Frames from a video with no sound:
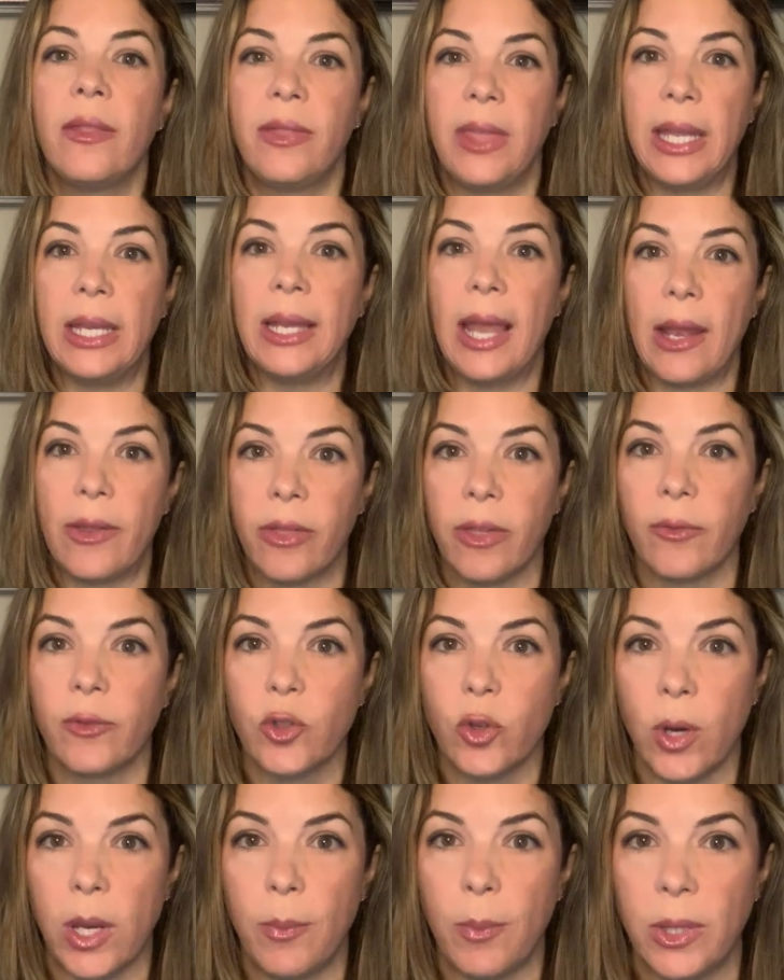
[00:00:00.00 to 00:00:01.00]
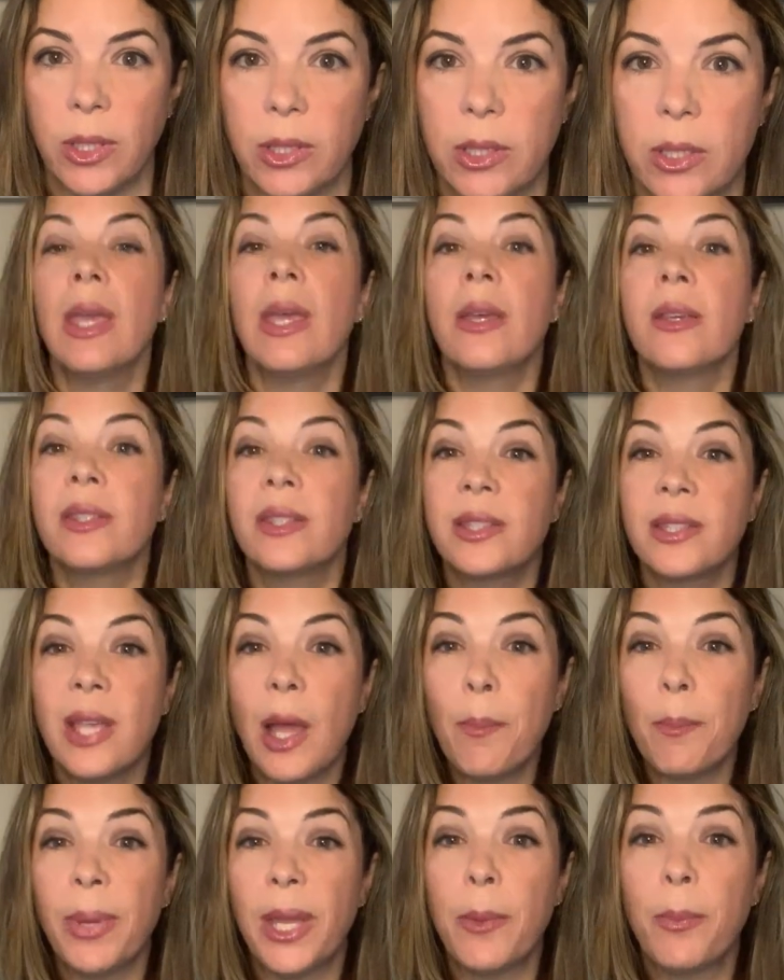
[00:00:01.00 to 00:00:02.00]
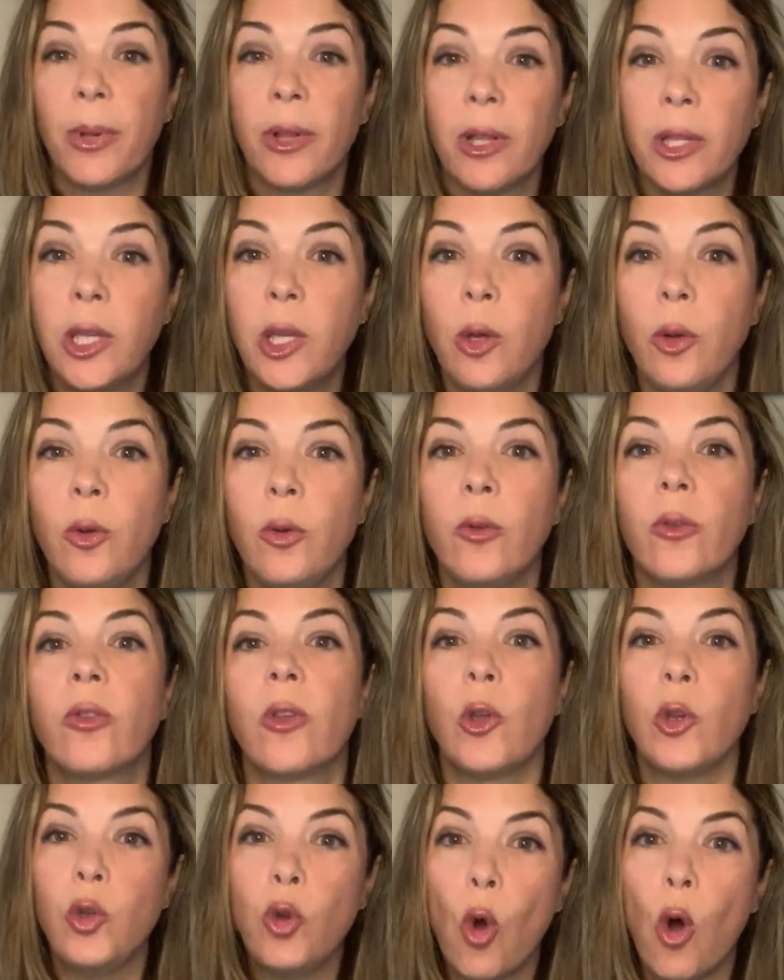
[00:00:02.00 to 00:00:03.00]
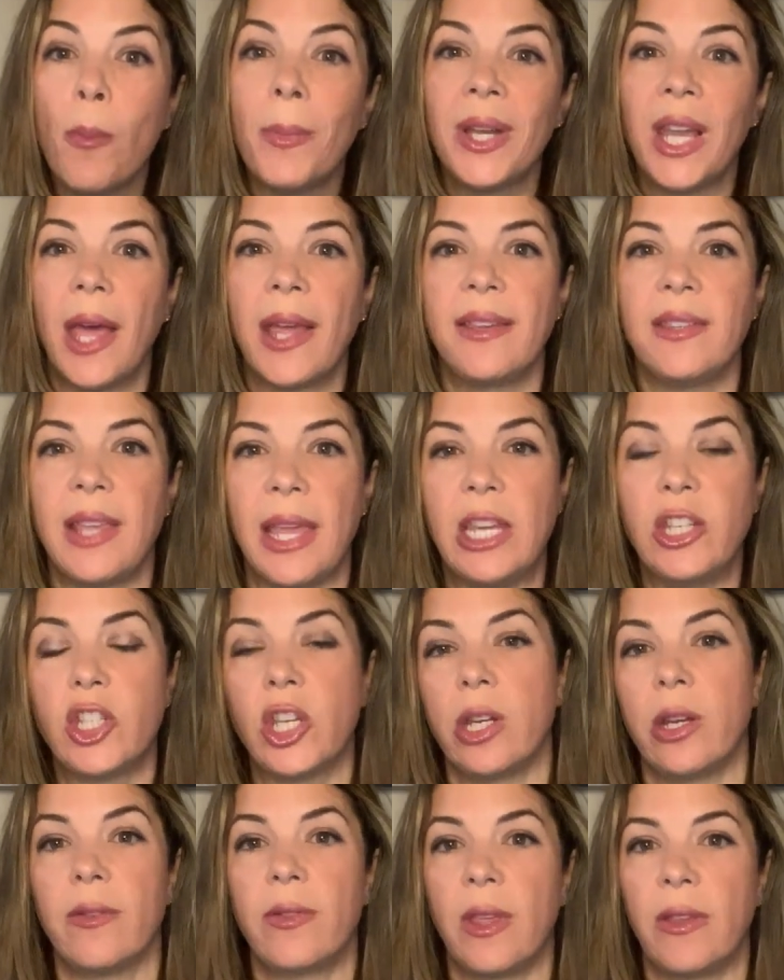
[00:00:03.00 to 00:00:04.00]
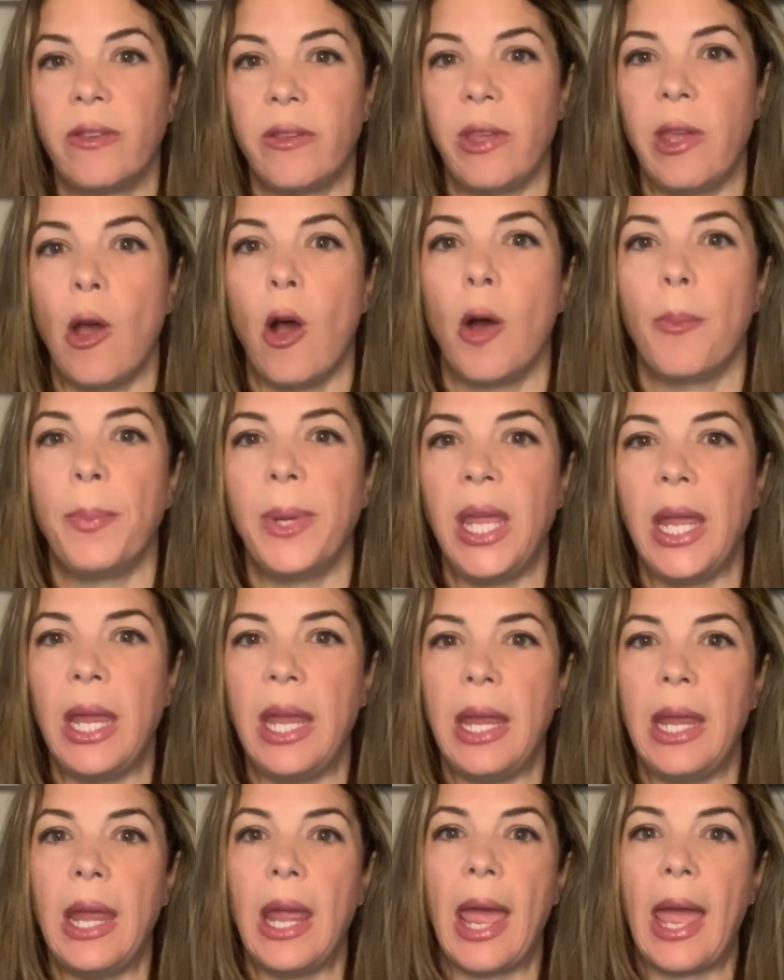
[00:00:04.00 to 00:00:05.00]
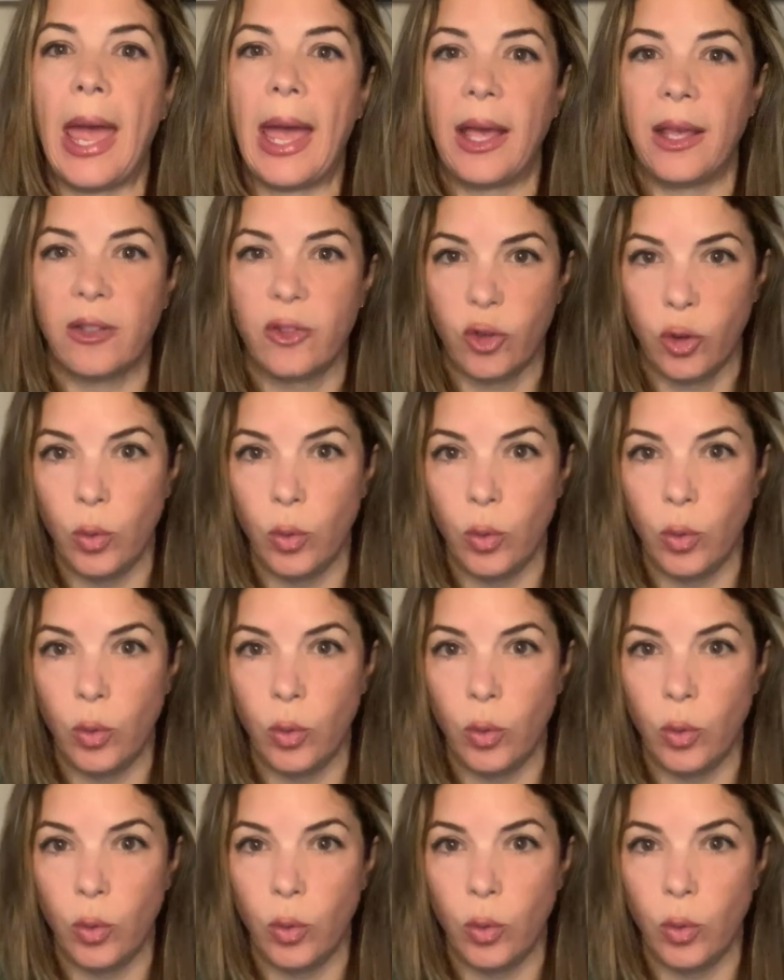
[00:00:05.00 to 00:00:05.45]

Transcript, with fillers: the length of treatment. Some people use normalization of the CRP uh,